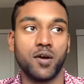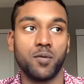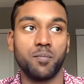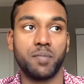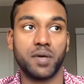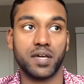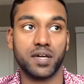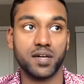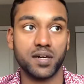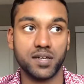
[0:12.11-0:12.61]

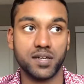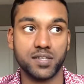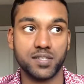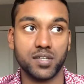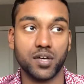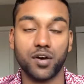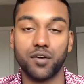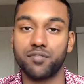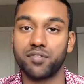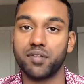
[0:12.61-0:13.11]
because
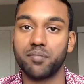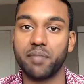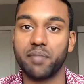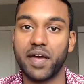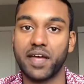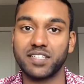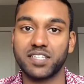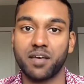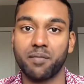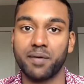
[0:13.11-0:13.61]
of the
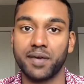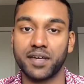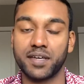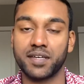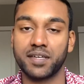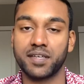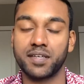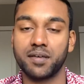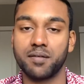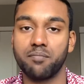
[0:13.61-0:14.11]
pandemic.
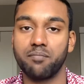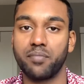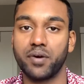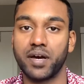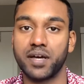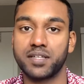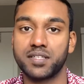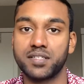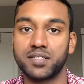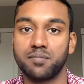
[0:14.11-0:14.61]

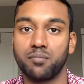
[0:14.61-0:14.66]
But